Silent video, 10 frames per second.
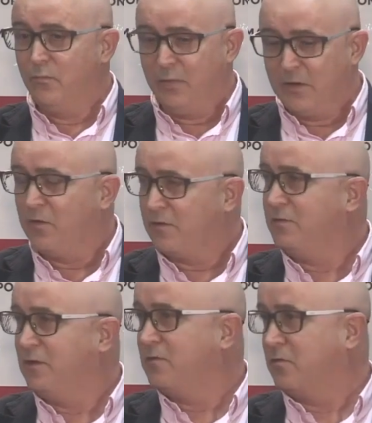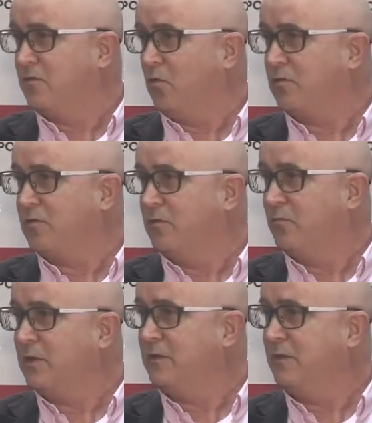because of these results.
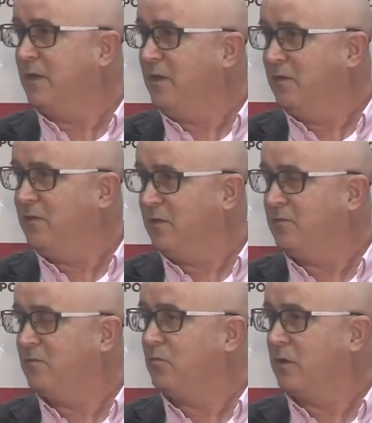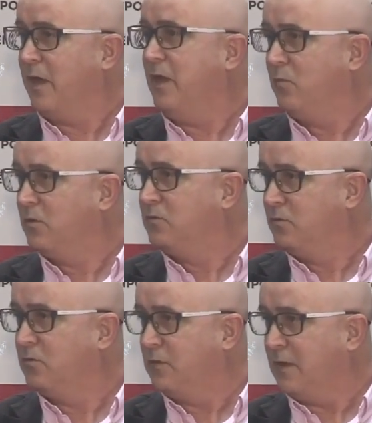But the Indians were able
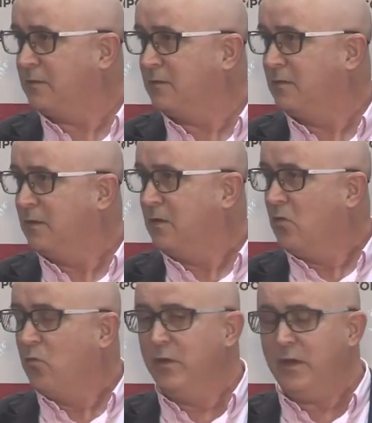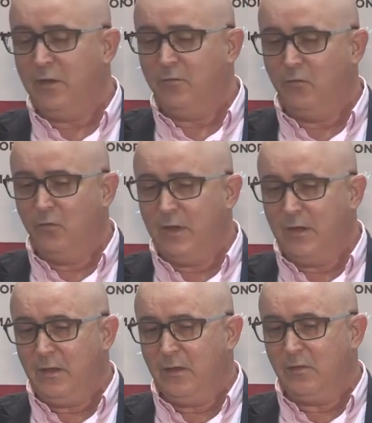to do that. If
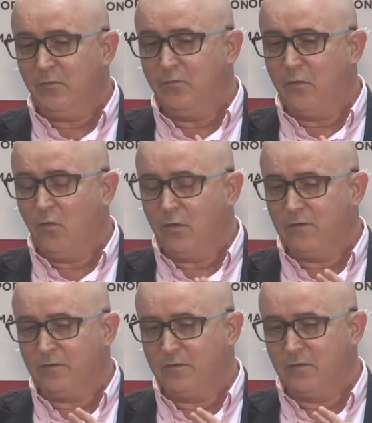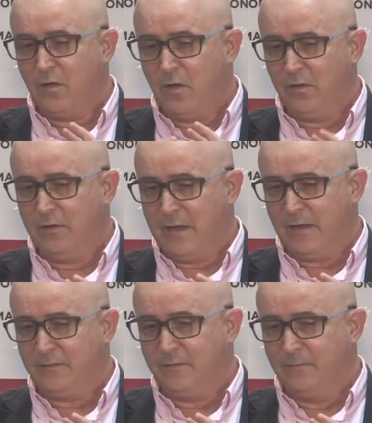we focus on
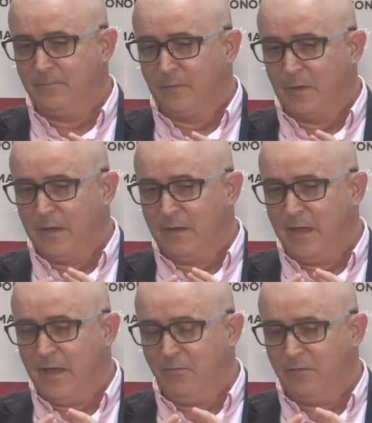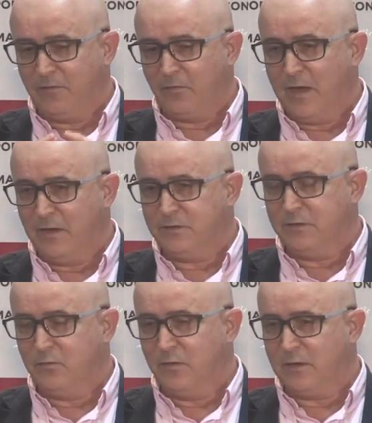that and have a
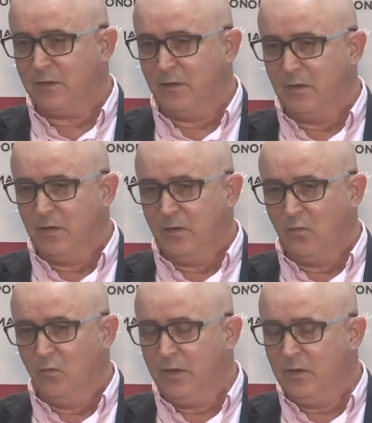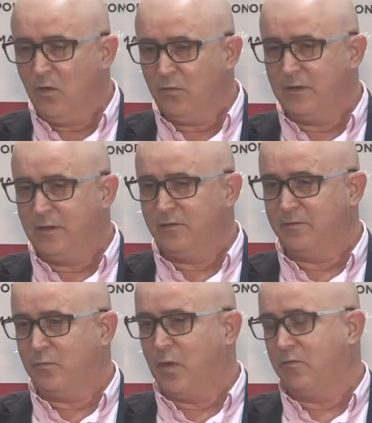strategy where we know that there
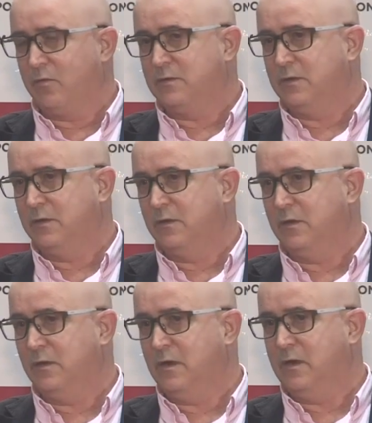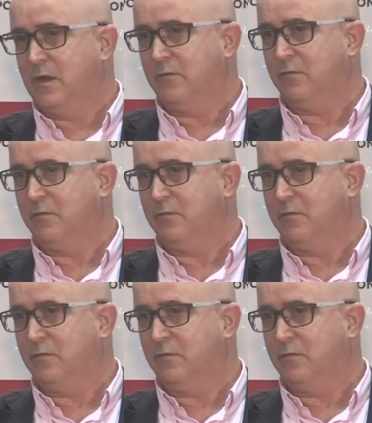is poverty in